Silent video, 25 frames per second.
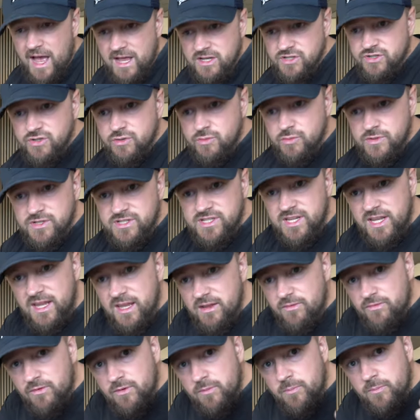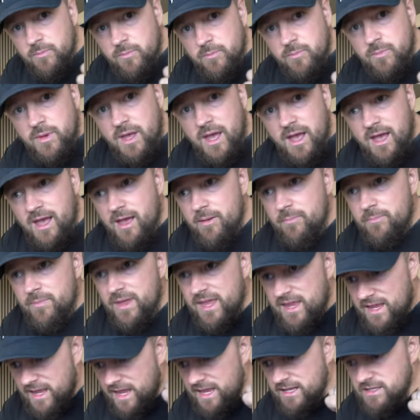as you'll see from
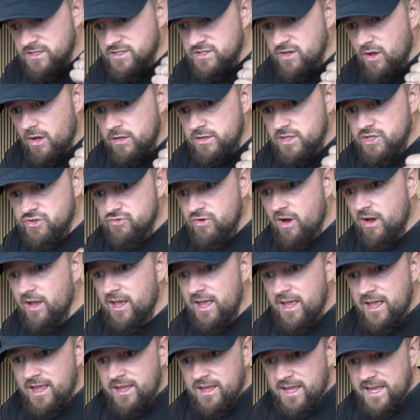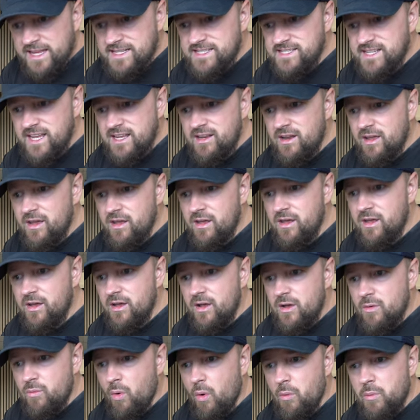inside the truck, it's in
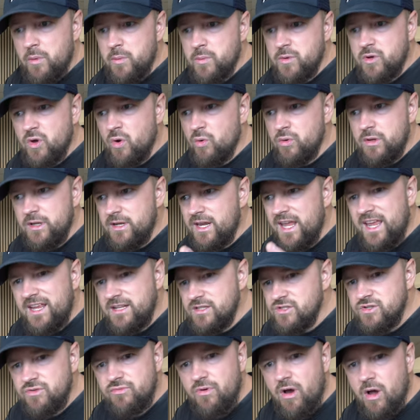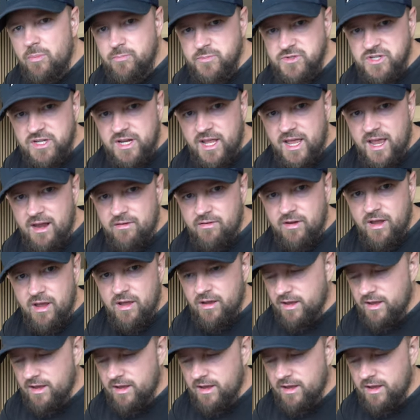a what we would call an interruption area,